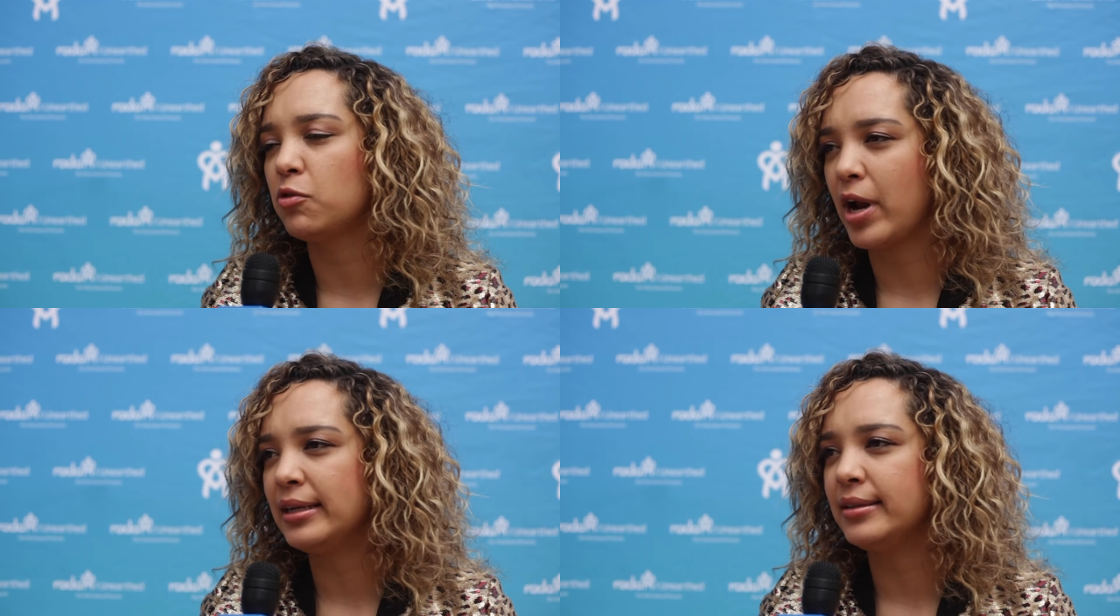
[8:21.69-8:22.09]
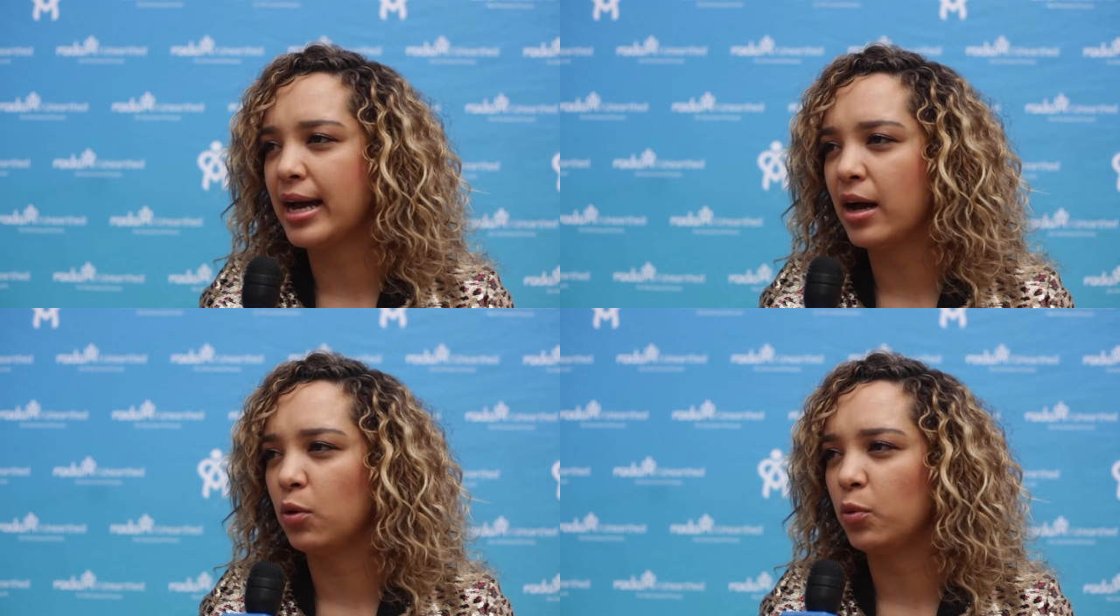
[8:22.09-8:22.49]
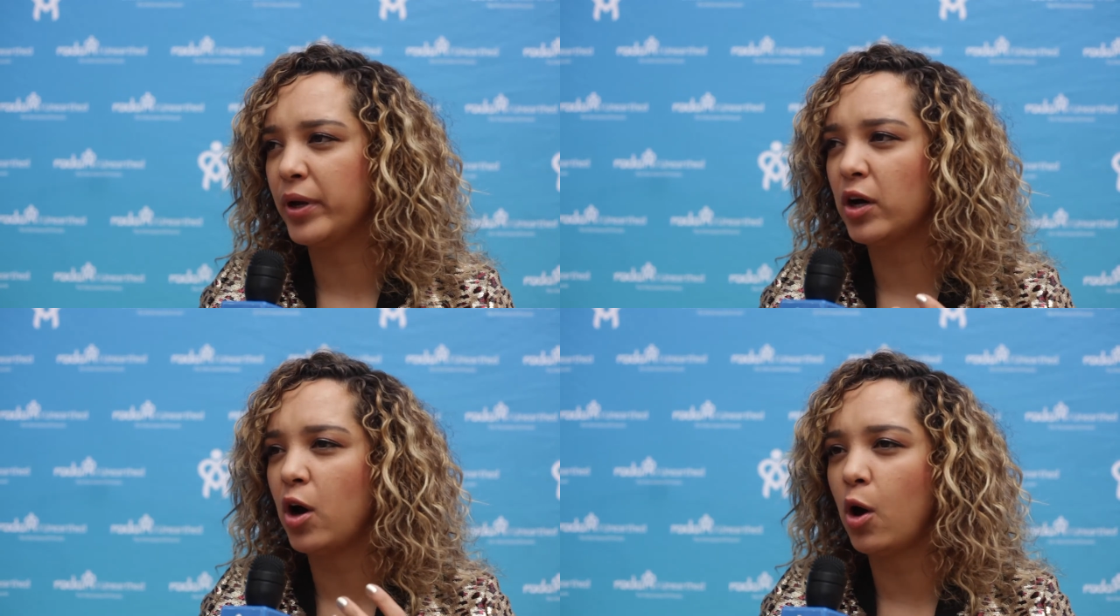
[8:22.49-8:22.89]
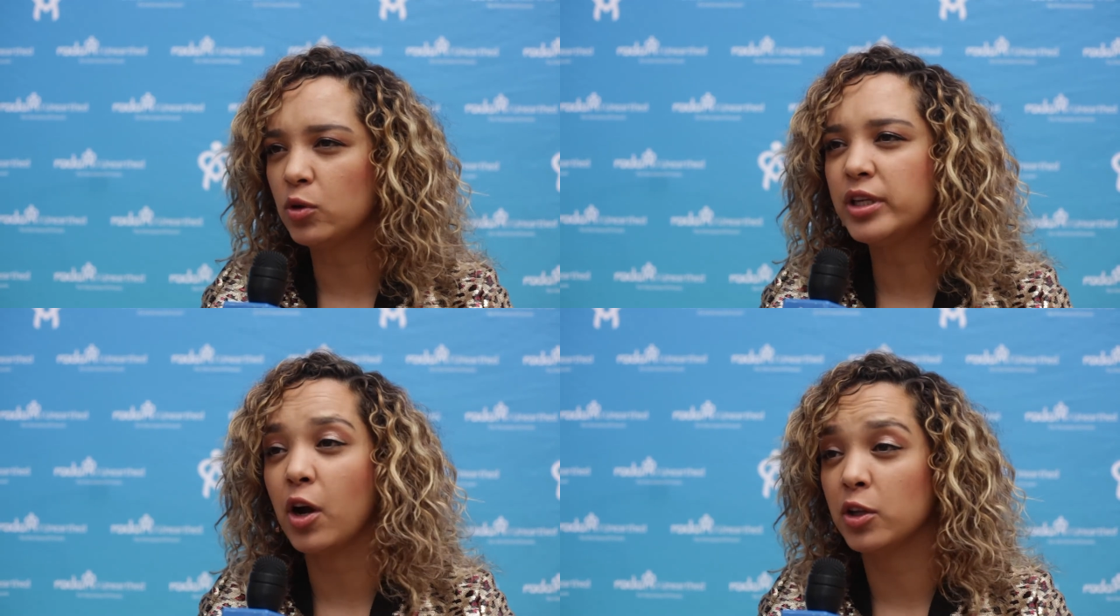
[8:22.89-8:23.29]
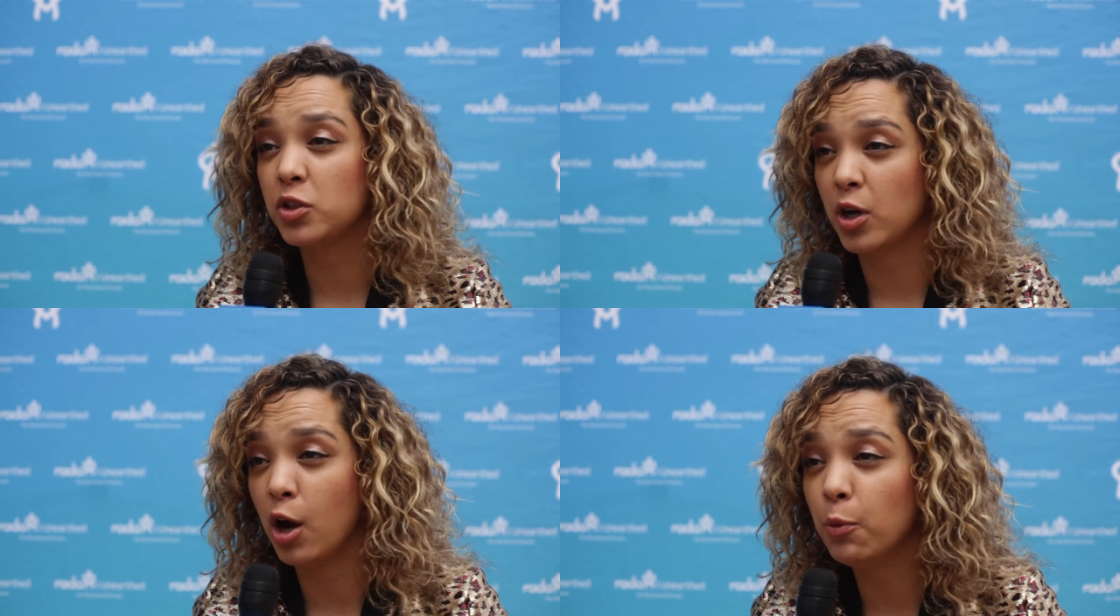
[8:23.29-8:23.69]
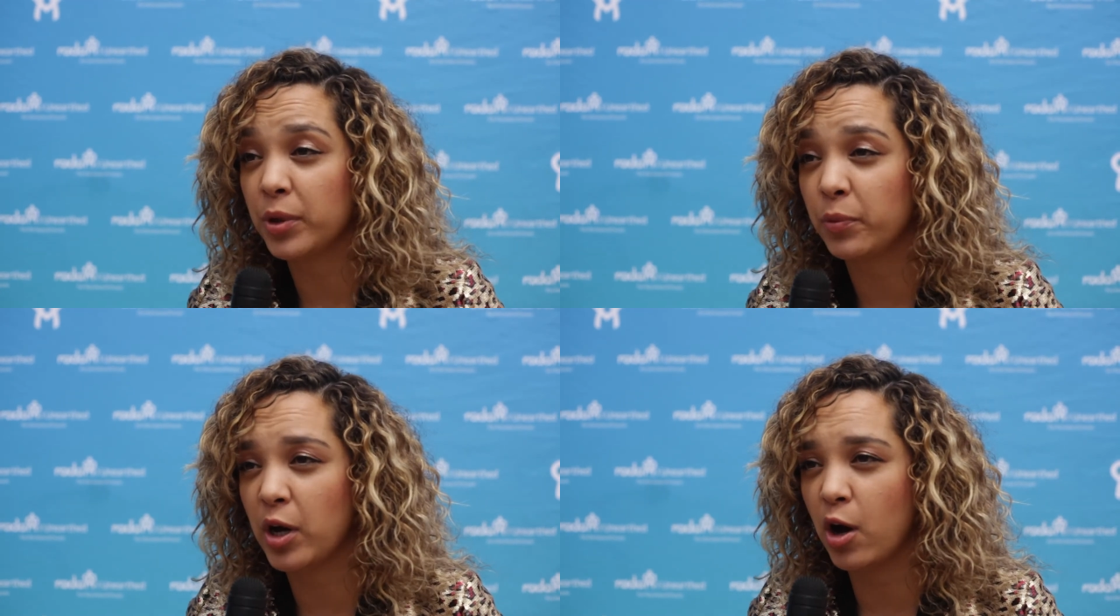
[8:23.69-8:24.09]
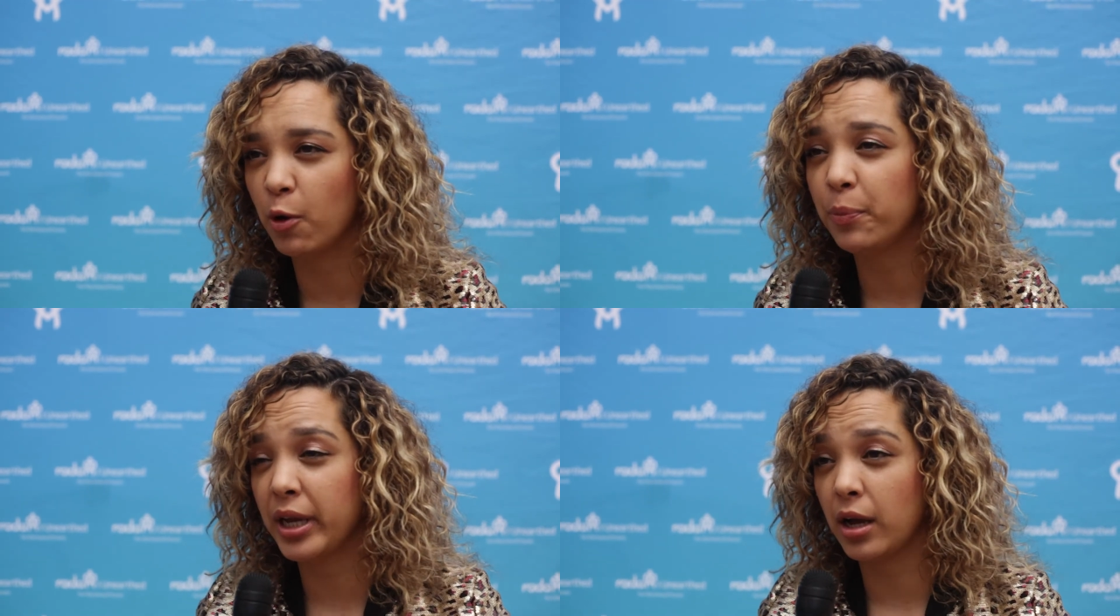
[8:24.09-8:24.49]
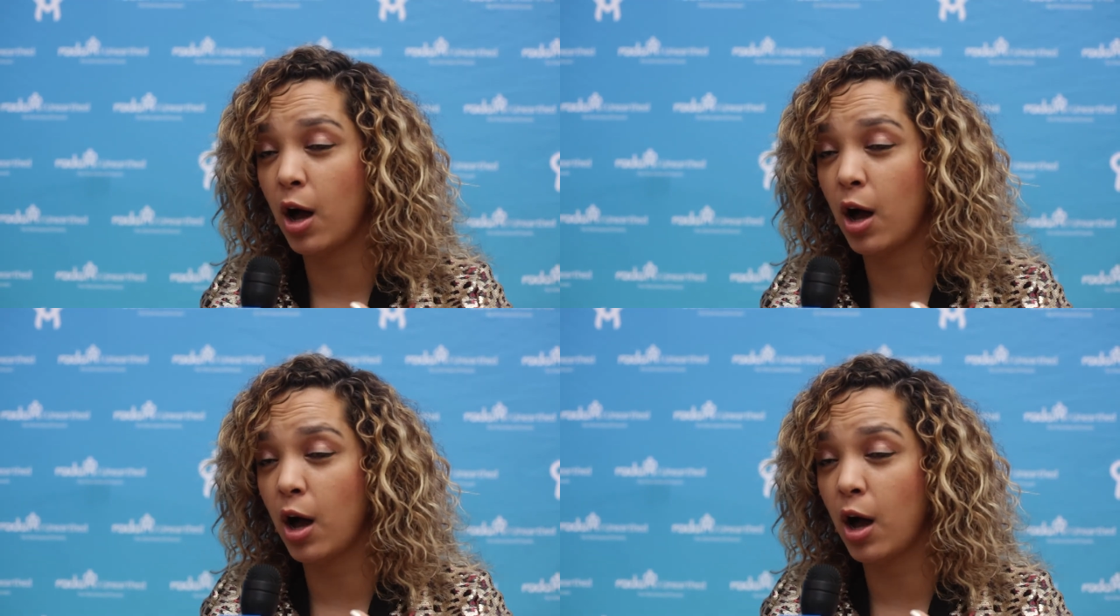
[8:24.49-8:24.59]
right now we are holding on to hope and we are hoping,